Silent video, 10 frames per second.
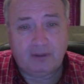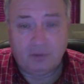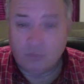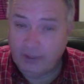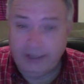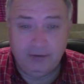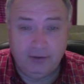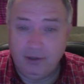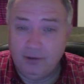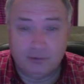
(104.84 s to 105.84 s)
reading
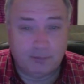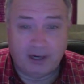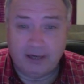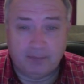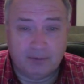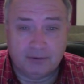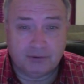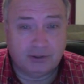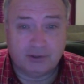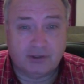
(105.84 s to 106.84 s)
newspapers,
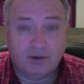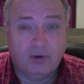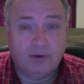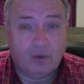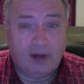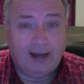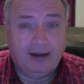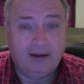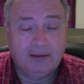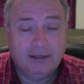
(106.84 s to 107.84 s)
just going
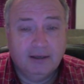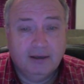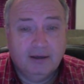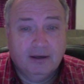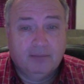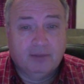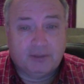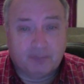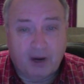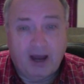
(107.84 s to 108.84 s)
wild. But
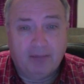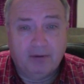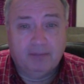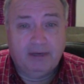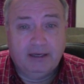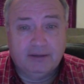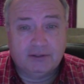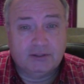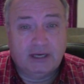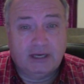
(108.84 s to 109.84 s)
the problem is
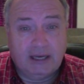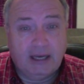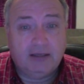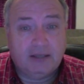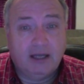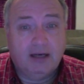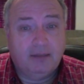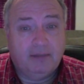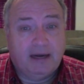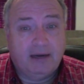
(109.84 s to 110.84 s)
that he can't tell
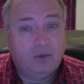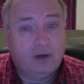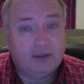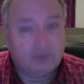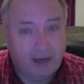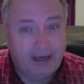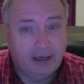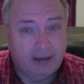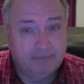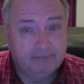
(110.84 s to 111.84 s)
anybody what he's
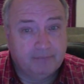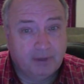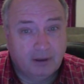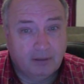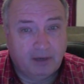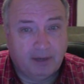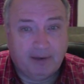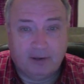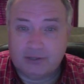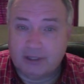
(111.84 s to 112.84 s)
read.
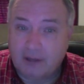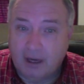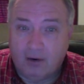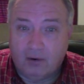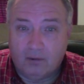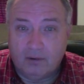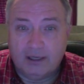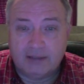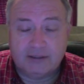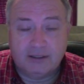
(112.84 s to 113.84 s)
Papa said, no.
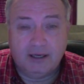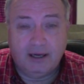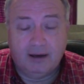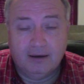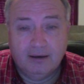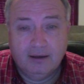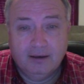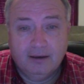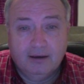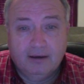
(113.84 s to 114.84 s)
I said, yeah.
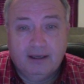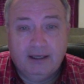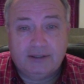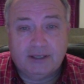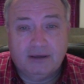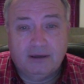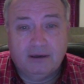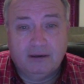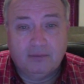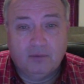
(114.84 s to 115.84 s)
He said,
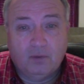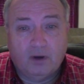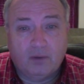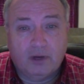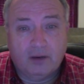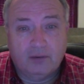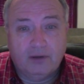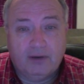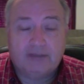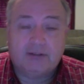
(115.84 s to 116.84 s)
well, what are we going to
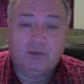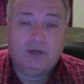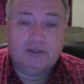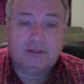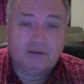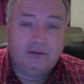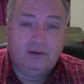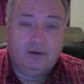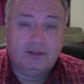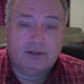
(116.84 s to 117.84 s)
do? I said, well, there's
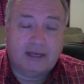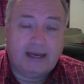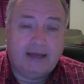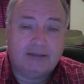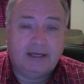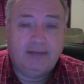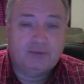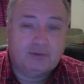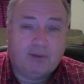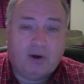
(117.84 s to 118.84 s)
a guy that's even
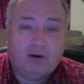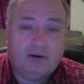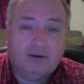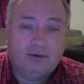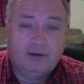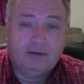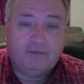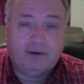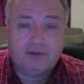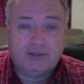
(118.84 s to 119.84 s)
smarter than the first